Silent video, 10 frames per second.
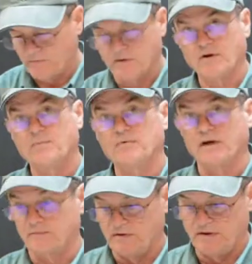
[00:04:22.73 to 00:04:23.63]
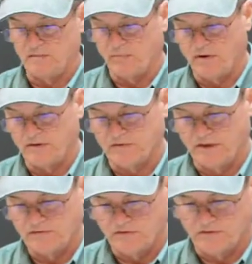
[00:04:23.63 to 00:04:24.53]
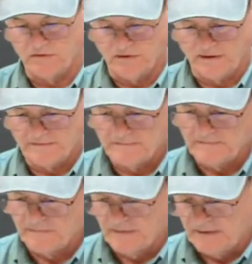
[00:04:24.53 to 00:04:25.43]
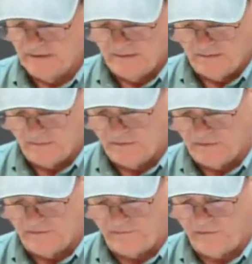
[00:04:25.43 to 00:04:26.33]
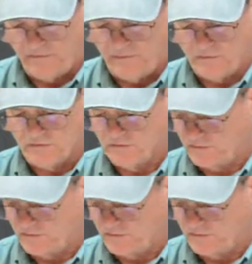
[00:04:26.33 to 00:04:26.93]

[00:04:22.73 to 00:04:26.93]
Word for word: it a couple times and it didn't break, so that's a good thing. But the diffusers will